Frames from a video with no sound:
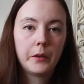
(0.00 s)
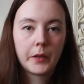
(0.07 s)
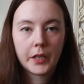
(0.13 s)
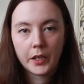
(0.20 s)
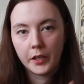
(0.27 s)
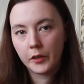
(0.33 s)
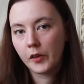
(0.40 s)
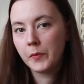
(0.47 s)
Okay,
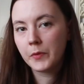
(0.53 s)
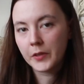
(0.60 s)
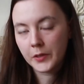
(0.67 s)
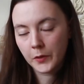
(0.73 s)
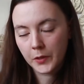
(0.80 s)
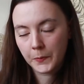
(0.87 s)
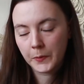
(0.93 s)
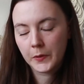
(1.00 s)
I know I'm
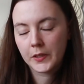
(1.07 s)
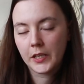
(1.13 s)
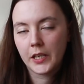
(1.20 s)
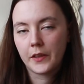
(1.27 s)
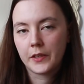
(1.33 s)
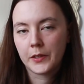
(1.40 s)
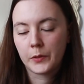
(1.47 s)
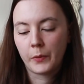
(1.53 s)
also supposed to
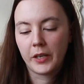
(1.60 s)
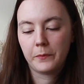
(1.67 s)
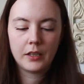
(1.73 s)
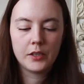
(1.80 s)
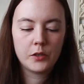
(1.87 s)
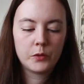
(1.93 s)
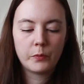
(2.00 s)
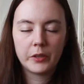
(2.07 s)
get this wet. I
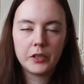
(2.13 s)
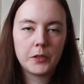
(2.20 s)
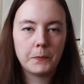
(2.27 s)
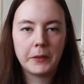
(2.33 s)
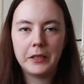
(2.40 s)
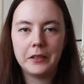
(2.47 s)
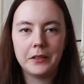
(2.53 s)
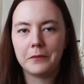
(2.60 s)
just wanted to
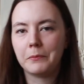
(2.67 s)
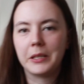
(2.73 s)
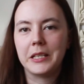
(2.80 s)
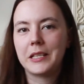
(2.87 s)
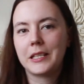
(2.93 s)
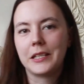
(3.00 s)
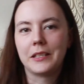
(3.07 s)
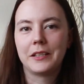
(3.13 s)
put it in
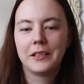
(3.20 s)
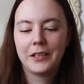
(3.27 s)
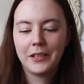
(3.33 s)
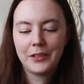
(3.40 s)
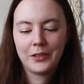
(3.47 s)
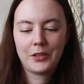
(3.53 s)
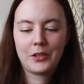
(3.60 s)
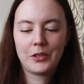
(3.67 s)
place and
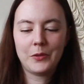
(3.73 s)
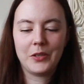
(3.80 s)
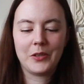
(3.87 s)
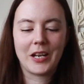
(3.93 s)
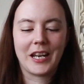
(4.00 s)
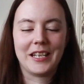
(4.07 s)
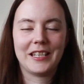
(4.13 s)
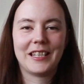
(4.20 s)
show you
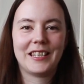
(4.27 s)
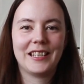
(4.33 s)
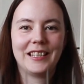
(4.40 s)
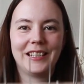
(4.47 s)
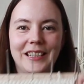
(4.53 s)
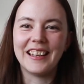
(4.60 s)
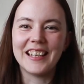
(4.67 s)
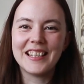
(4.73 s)
guys.
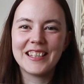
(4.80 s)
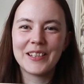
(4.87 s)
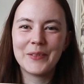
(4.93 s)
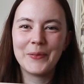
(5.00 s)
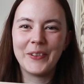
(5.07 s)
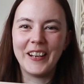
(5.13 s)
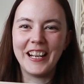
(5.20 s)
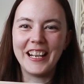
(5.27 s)
That's so
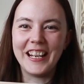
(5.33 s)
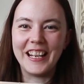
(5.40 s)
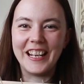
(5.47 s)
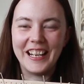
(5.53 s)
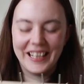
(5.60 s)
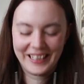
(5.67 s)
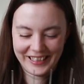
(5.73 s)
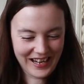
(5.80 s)

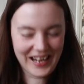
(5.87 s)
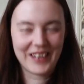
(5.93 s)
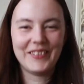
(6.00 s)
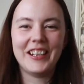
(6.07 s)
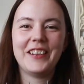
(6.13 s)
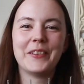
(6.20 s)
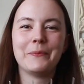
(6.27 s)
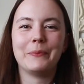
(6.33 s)
pretty. I
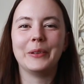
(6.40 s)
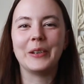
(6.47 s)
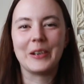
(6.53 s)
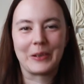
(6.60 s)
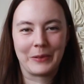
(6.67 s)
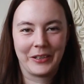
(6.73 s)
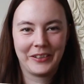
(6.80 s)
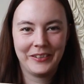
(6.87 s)
mean, the
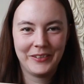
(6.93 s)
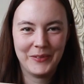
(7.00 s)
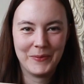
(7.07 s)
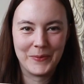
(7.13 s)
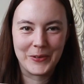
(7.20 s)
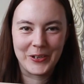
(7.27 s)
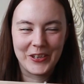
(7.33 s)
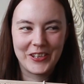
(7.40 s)
block
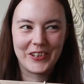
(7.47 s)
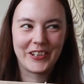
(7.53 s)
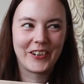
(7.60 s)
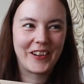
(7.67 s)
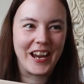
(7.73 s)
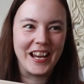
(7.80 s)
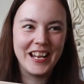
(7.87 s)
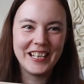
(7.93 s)
more than the granny